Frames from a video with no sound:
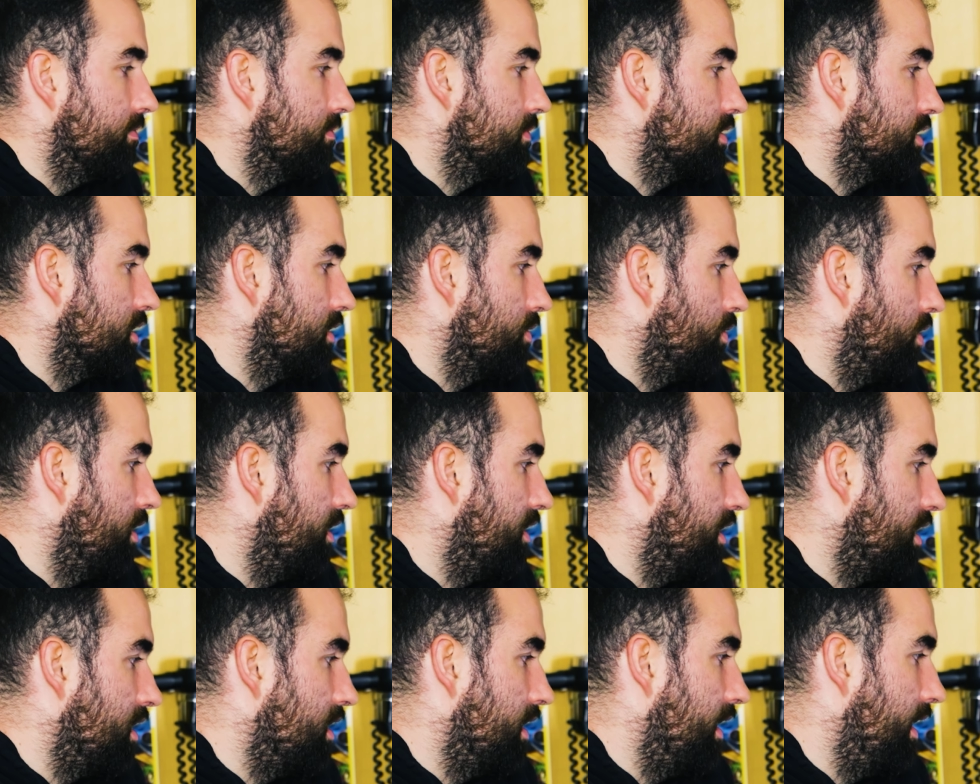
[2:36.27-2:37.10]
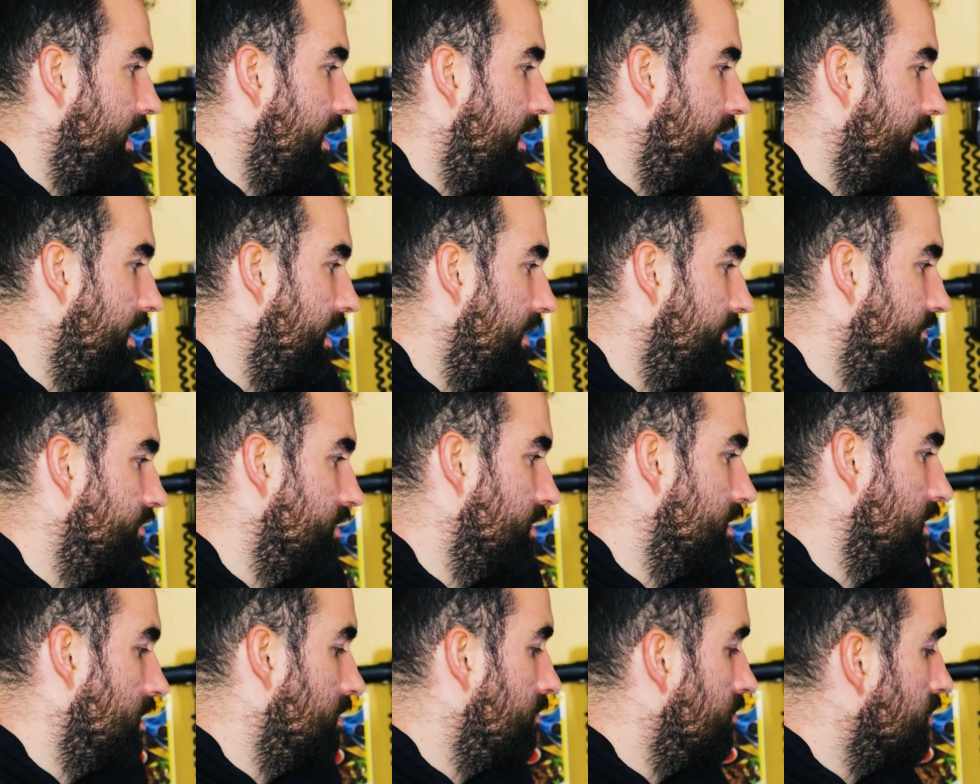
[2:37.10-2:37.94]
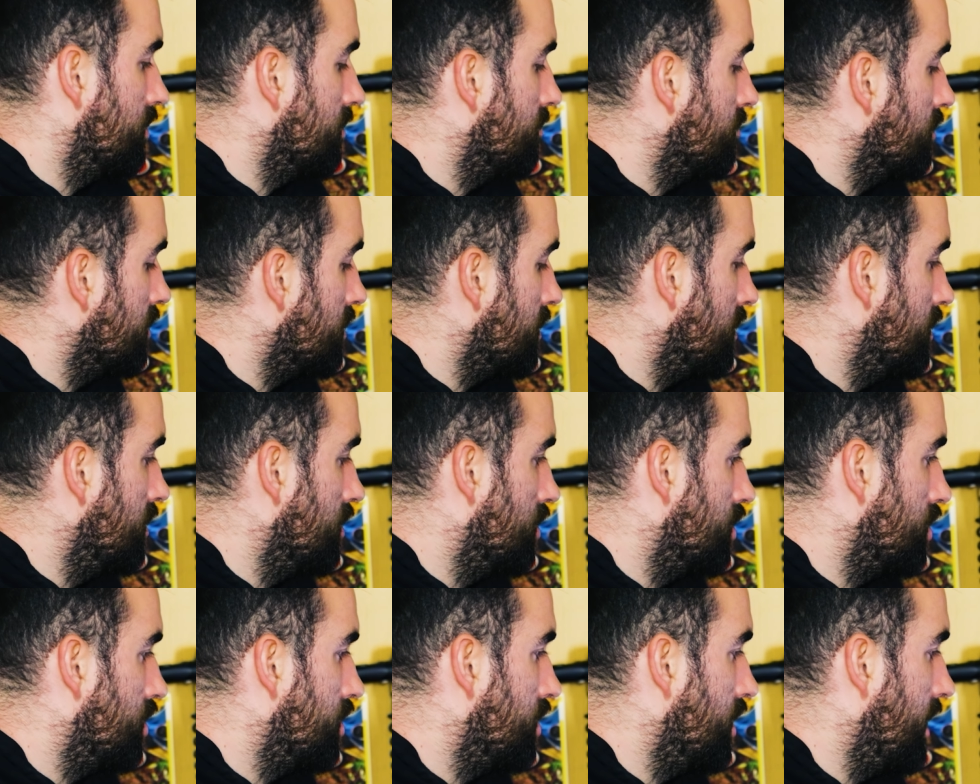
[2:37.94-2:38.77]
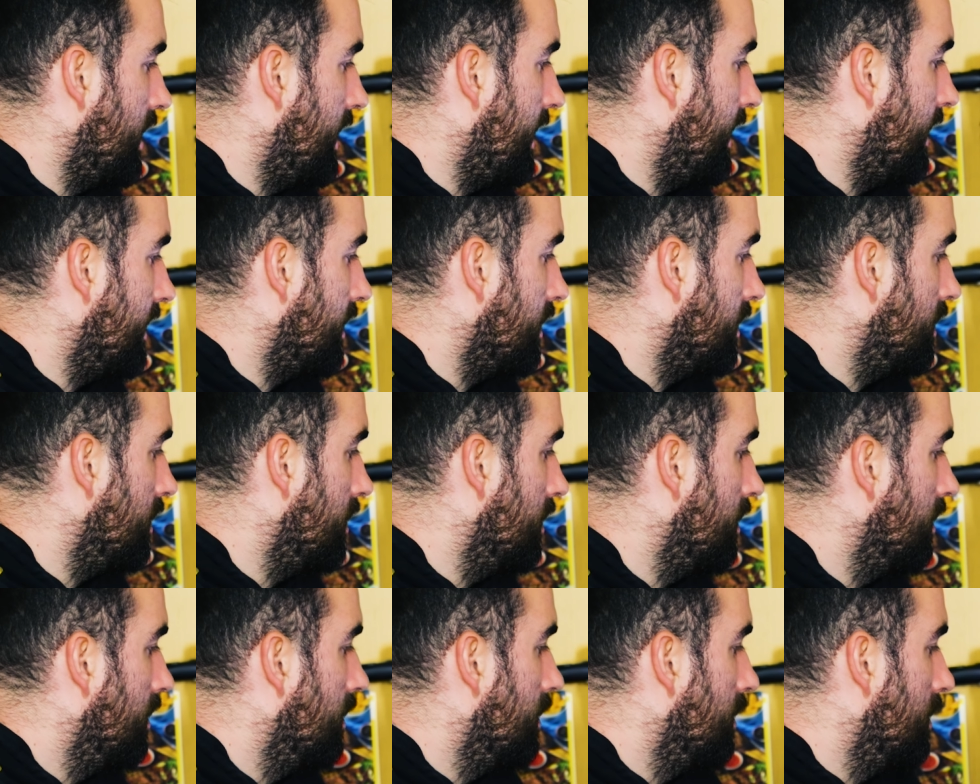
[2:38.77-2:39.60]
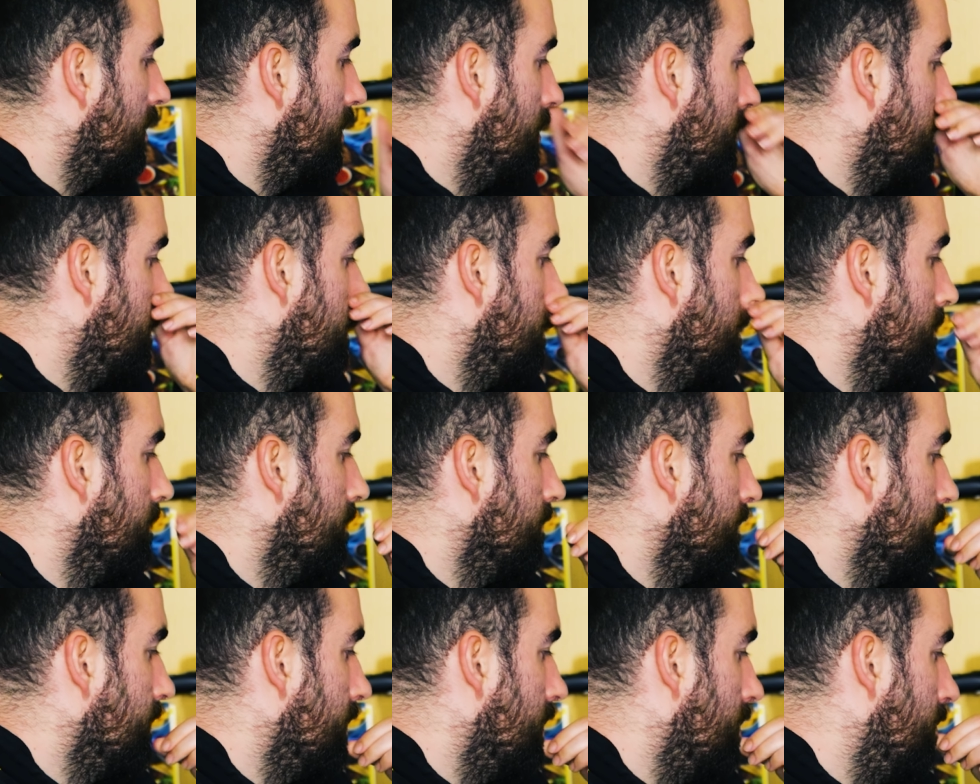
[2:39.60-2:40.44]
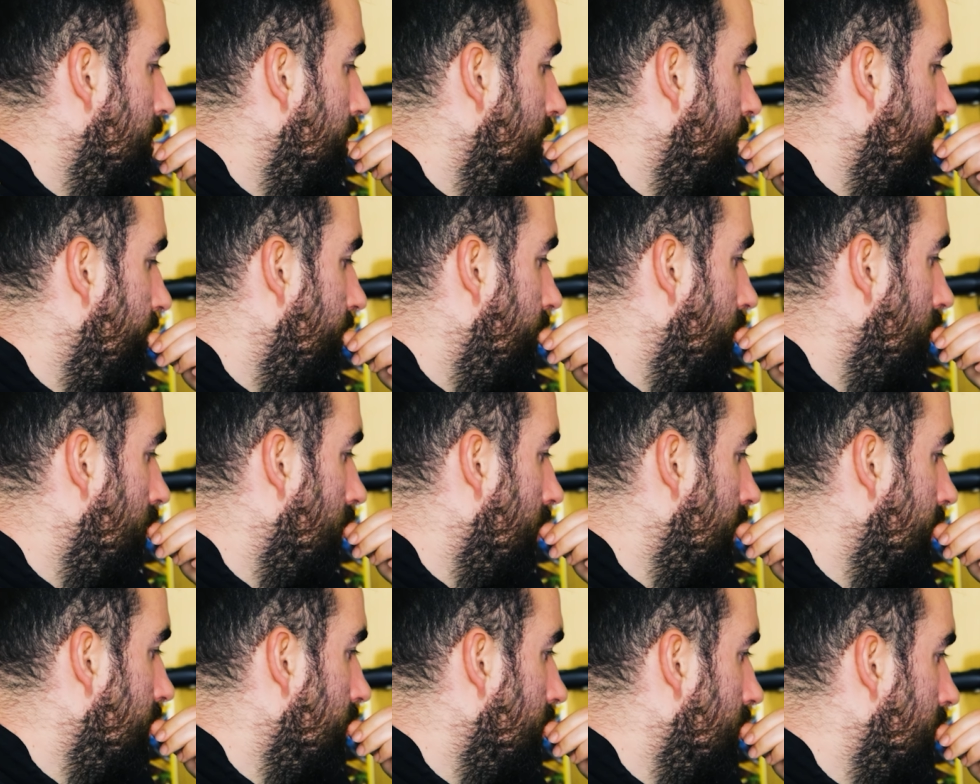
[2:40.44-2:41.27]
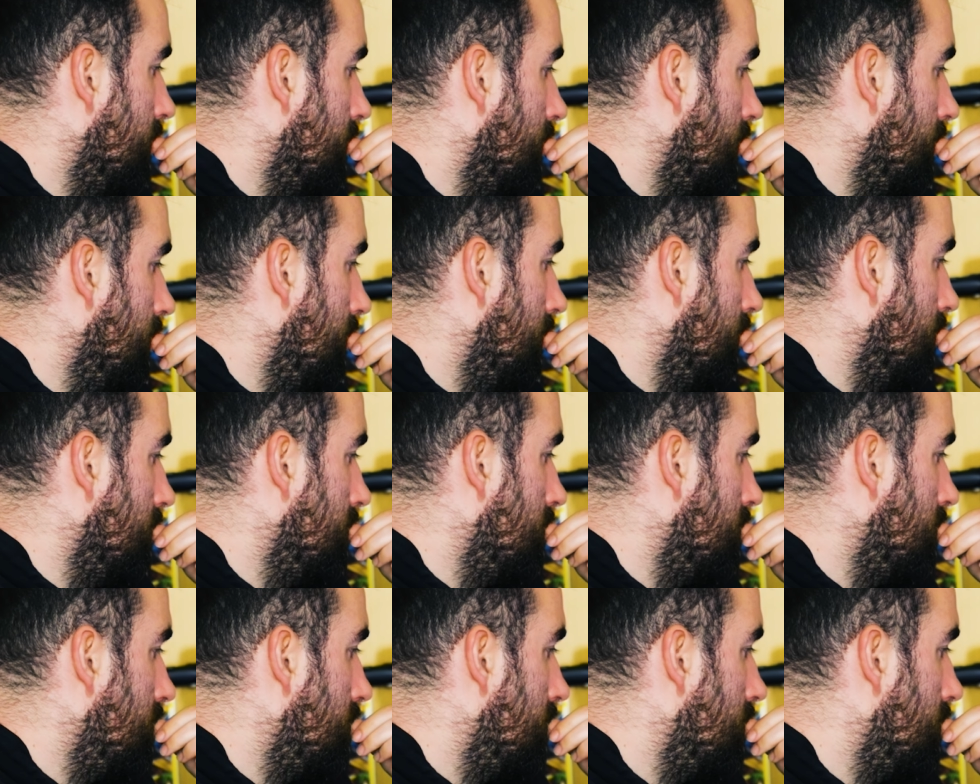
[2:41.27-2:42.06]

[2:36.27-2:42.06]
So the one thing I haven't done, which I'm just going to check before I do anything else.